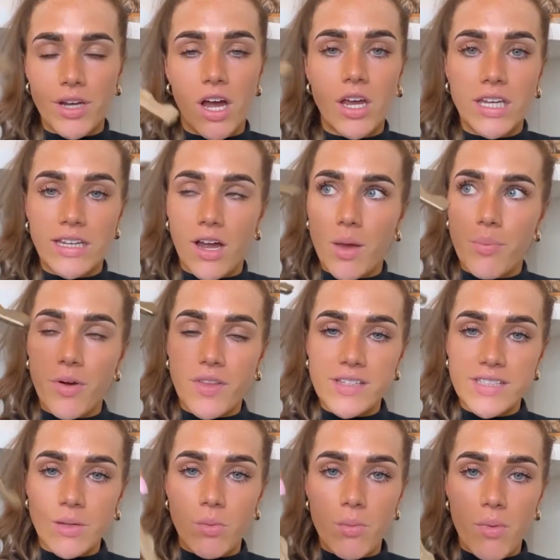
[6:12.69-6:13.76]
I put this
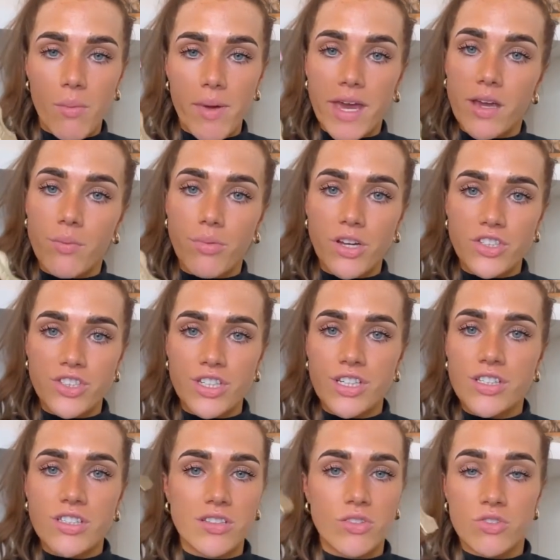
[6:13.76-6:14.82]
in with my makeup
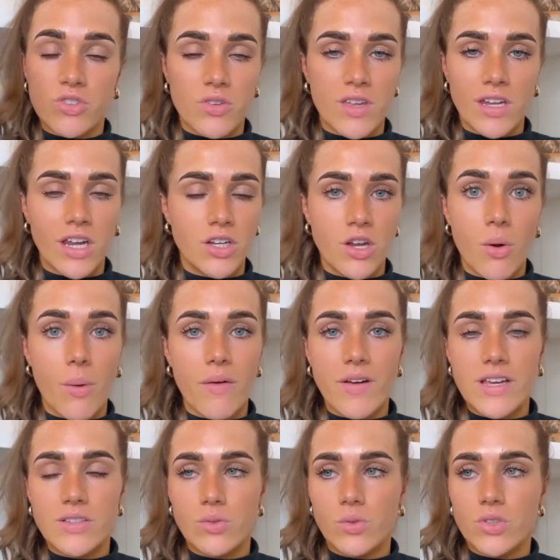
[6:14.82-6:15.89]
brushes, so then I know where it
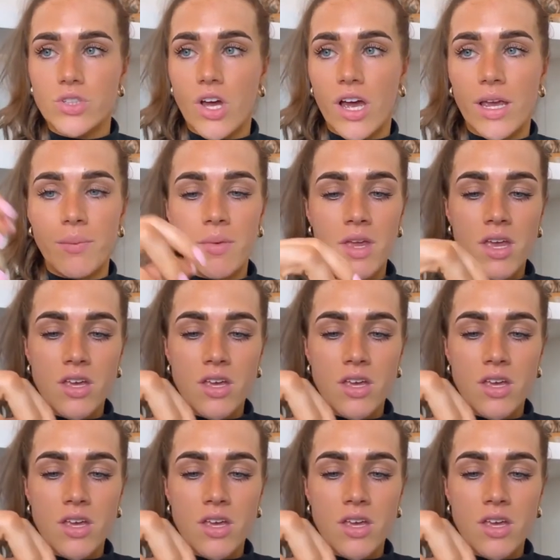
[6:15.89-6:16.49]
is all the time,